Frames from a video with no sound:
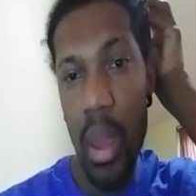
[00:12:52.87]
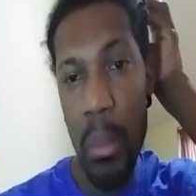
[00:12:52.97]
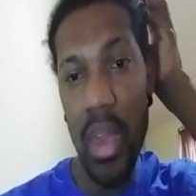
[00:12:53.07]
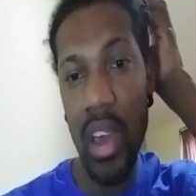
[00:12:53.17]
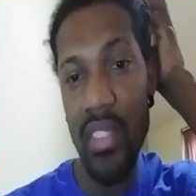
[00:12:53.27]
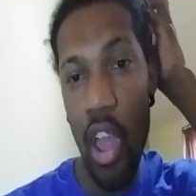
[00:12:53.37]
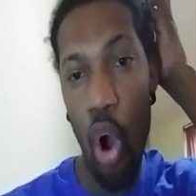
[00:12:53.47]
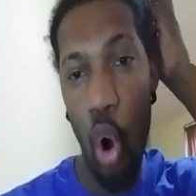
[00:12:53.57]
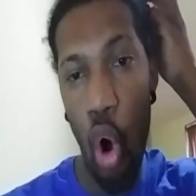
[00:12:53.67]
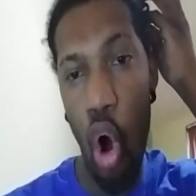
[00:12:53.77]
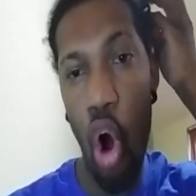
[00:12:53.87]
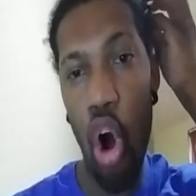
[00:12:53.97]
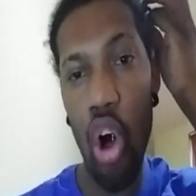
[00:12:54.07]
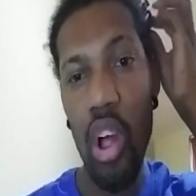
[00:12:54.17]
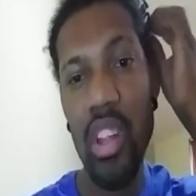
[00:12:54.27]
because they're
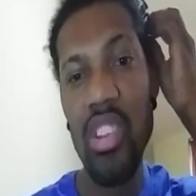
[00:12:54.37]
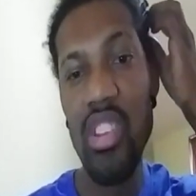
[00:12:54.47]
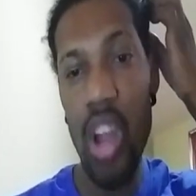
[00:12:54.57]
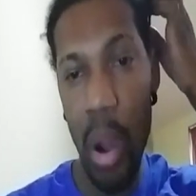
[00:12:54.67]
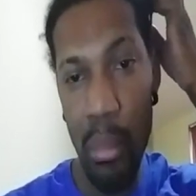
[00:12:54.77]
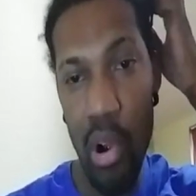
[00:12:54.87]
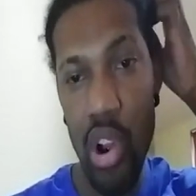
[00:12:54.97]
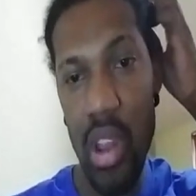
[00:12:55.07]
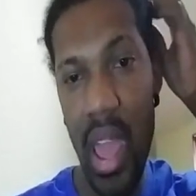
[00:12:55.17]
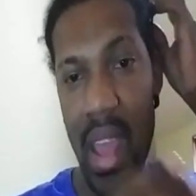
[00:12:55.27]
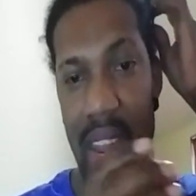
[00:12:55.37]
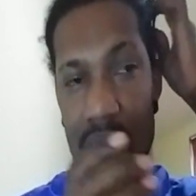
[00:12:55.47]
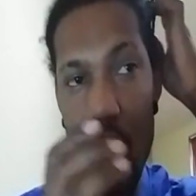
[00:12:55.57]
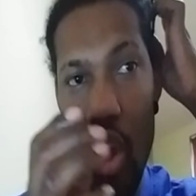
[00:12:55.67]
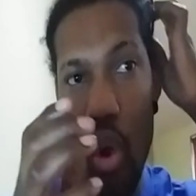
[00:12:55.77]
all numbered and